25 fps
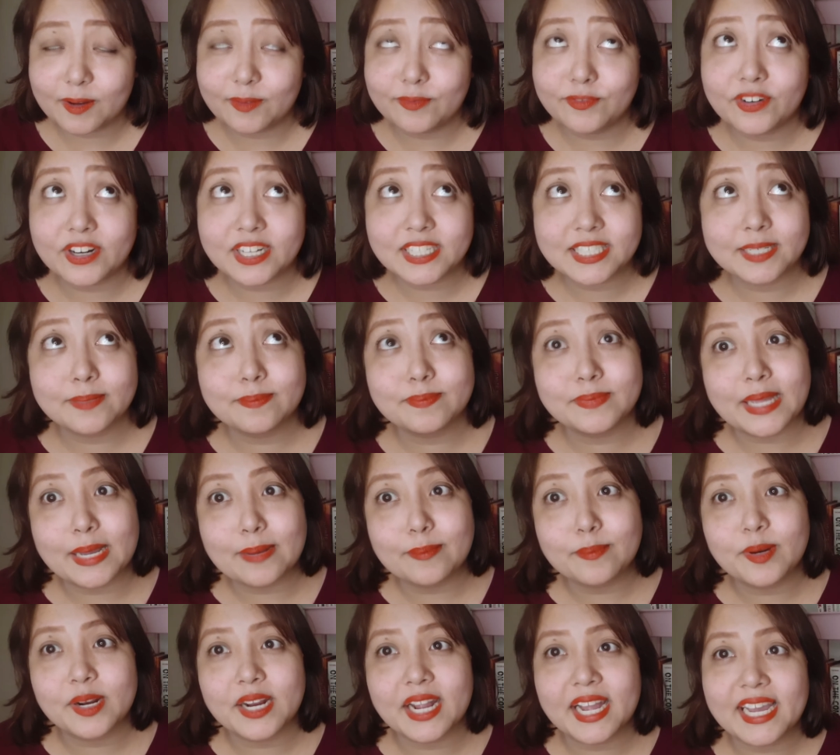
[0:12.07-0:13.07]
For
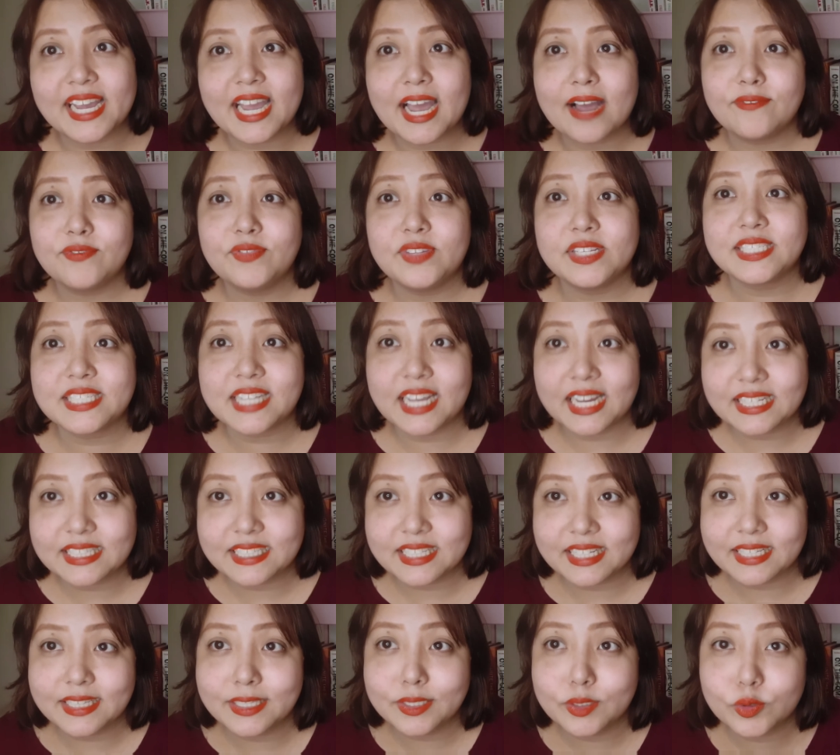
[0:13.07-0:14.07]
September, I have
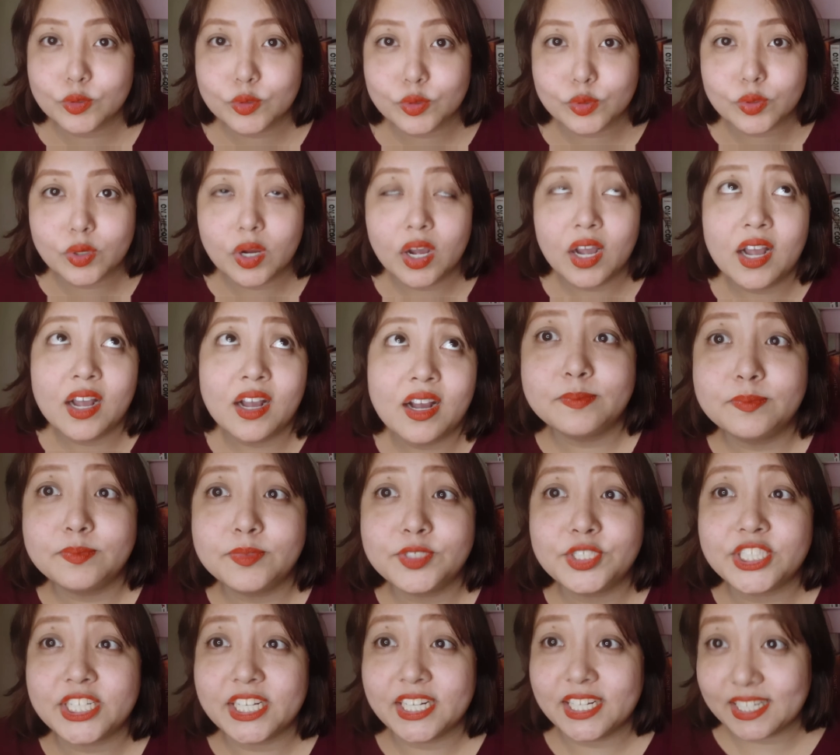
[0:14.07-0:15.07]
decided to
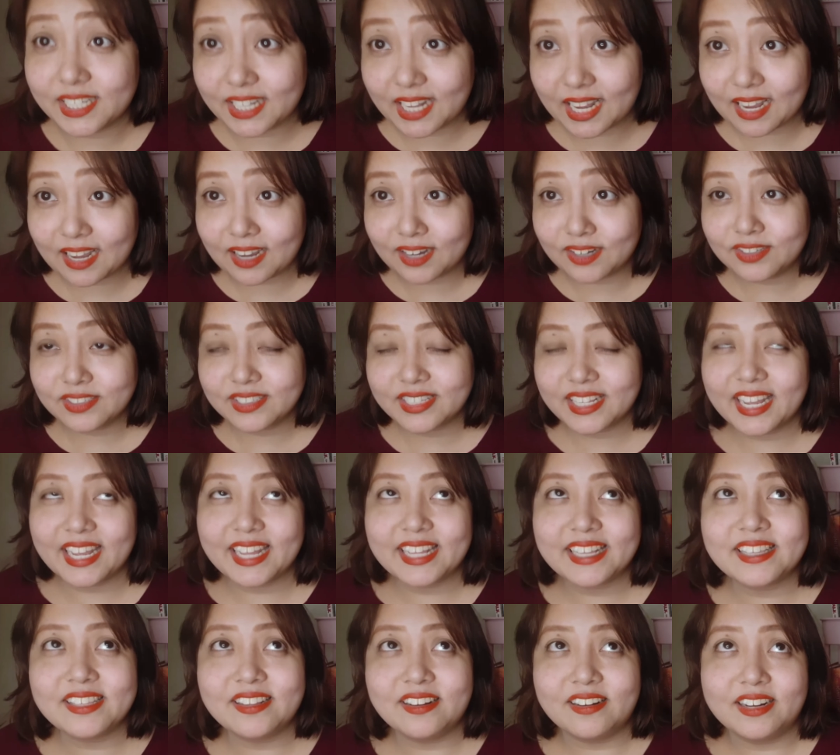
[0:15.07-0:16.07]
chill out
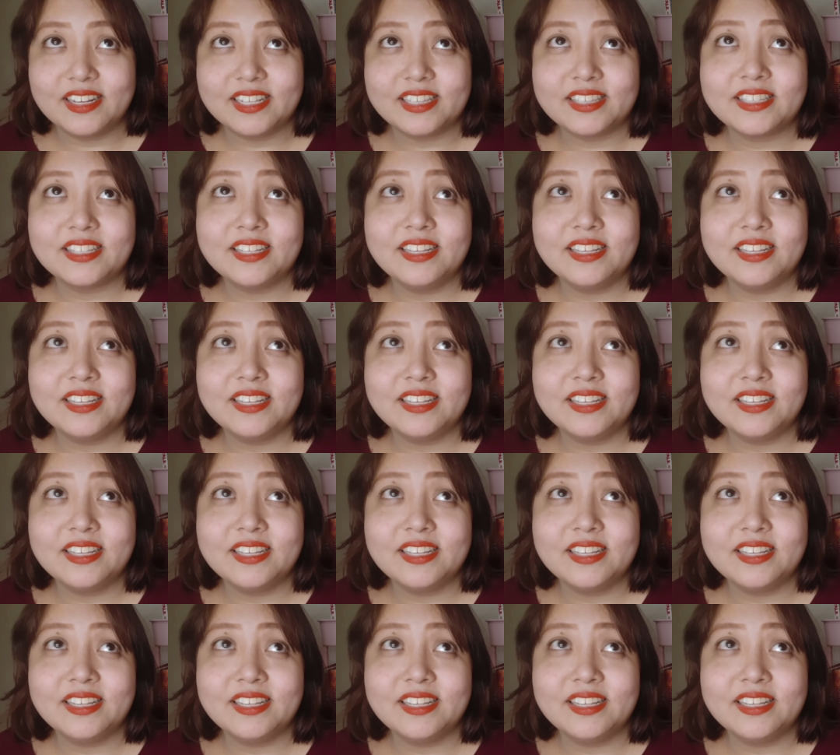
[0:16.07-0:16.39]
and not